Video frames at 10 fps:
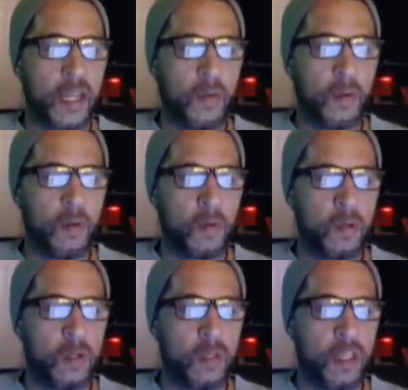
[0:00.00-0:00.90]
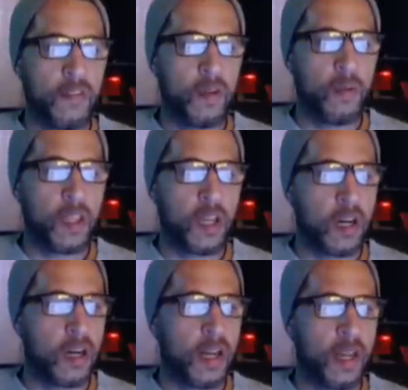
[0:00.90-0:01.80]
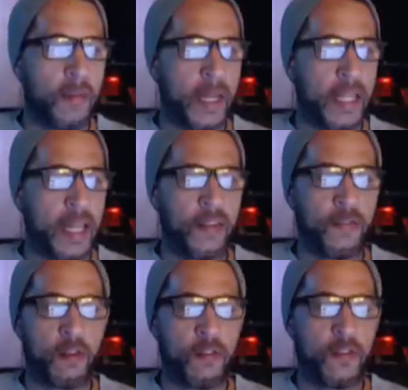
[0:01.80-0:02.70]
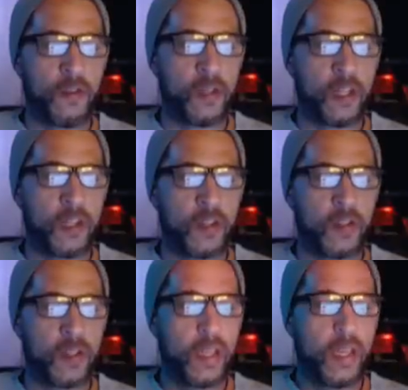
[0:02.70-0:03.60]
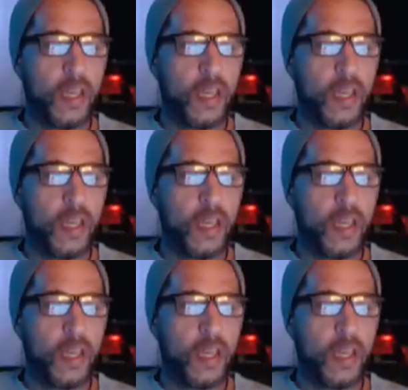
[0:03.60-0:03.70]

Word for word: and we were living with her and my dad for a few years.